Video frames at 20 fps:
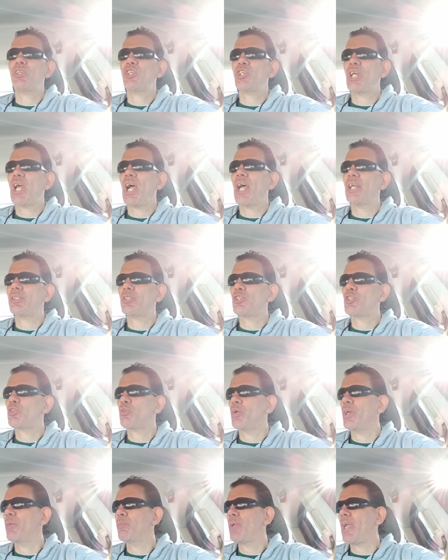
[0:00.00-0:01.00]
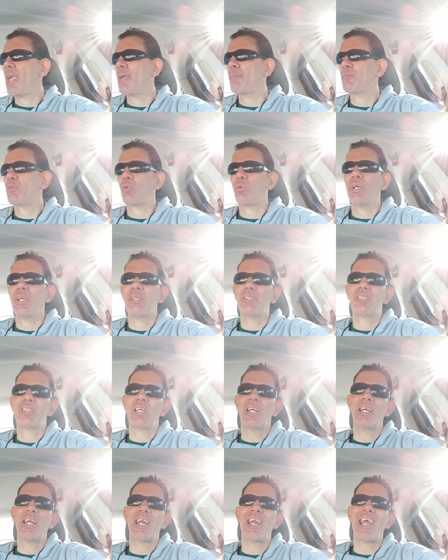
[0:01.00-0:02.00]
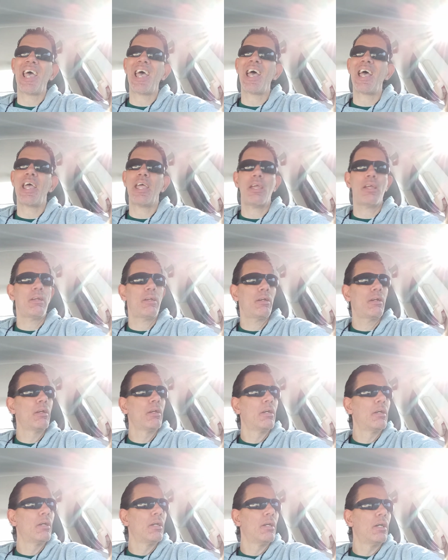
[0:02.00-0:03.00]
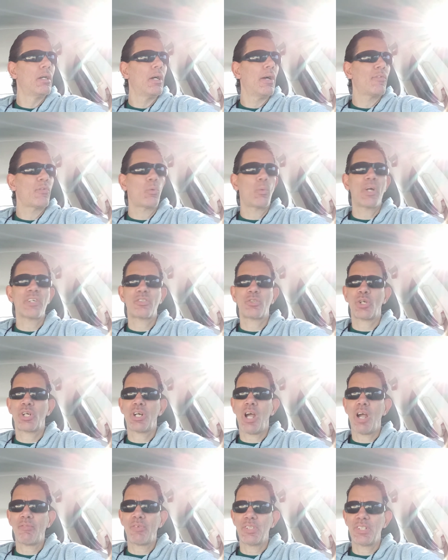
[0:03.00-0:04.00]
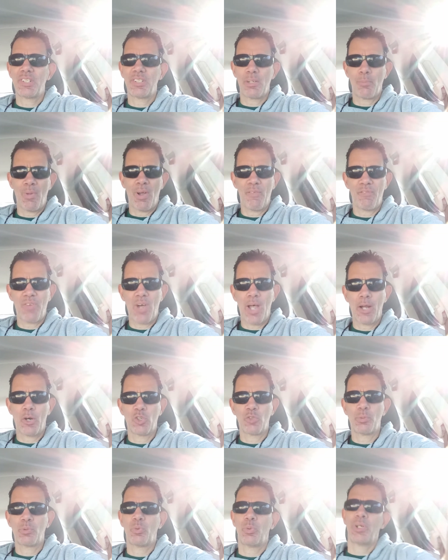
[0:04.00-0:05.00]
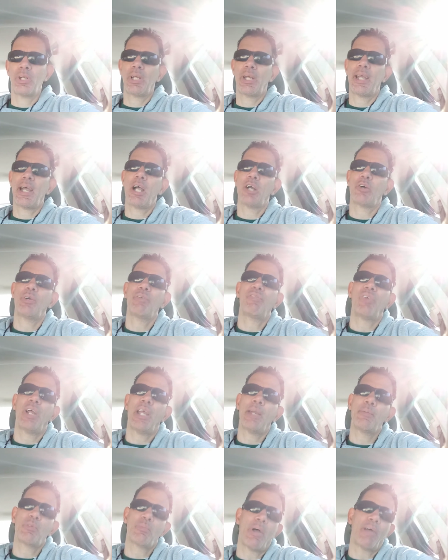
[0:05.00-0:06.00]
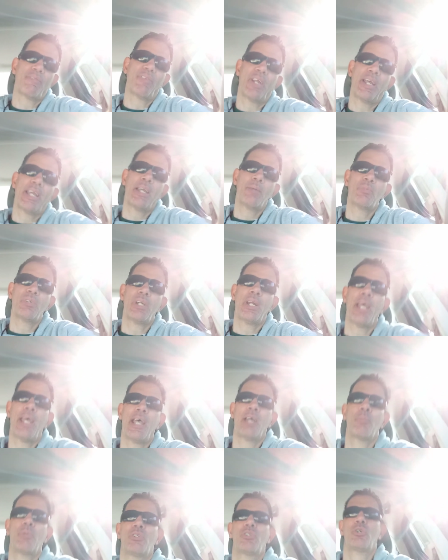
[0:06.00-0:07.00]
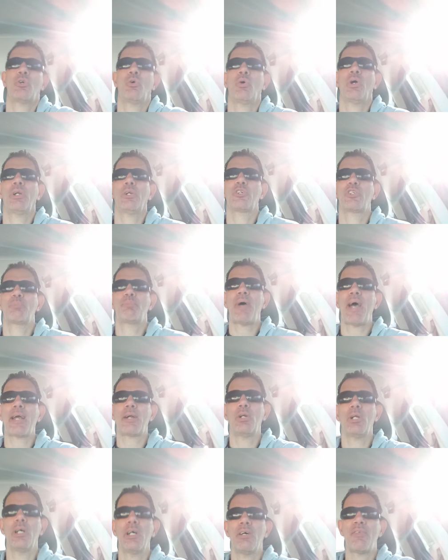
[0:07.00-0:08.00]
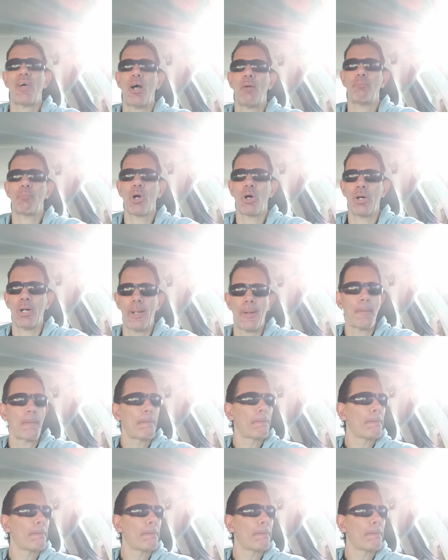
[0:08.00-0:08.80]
shot to stream Game 3 Sunday night of the Western Conference semifinals between the Calgary Flames, my Flames, and the Edmonton Oilers, Battle of Alberta.